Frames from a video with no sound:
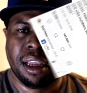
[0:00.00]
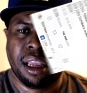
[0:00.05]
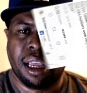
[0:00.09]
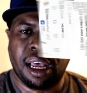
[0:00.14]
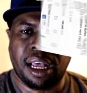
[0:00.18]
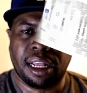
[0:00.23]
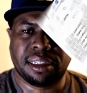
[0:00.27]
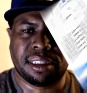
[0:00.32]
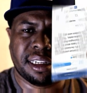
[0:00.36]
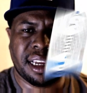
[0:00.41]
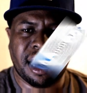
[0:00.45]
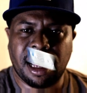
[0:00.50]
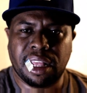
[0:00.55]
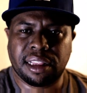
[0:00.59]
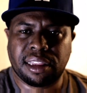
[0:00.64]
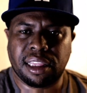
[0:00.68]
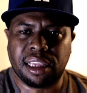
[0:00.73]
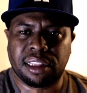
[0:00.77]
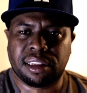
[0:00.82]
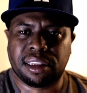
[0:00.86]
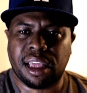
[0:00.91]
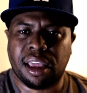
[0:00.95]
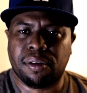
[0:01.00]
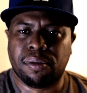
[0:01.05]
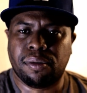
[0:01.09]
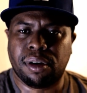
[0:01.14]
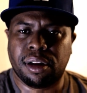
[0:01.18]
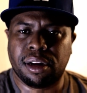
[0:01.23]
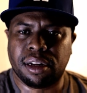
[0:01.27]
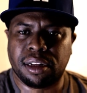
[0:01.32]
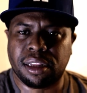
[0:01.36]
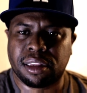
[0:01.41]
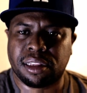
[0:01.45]
I think that
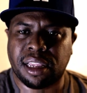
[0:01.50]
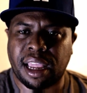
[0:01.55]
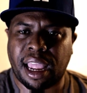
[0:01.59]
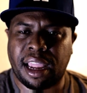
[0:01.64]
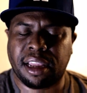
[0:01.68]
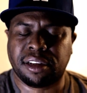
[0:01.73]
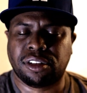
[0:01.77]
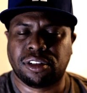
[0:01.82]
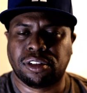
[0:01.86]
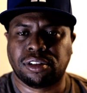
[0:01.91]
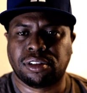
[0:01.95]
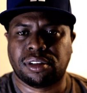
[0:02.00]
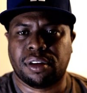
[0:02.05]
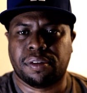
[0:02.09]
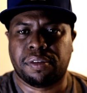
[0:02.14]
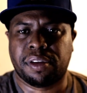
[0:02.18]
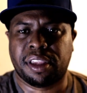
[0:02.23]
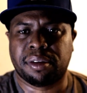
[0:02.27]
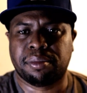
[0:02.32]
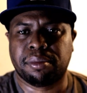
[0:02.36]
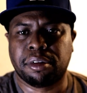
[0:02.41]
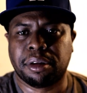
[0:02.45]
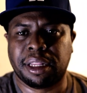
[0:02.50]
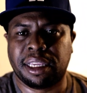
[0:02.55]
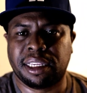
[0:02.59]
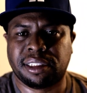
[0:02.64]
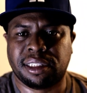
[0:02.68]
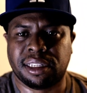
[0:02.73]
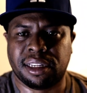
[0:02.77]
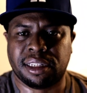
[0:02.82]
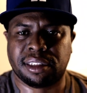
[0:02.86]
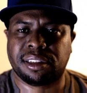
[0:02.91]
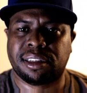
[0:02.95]
one of the dangers of him
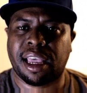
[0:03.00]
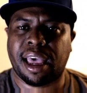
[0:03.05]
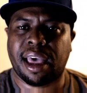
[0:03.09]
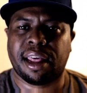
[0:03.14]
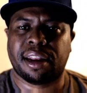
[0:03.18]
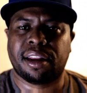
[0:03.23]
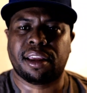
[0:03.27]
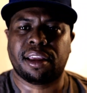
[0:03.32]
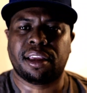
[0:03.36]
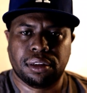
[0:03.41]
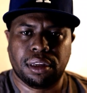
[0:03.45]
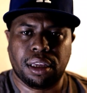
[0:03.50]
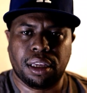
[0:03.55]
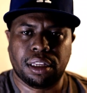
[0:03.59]
releasing this data is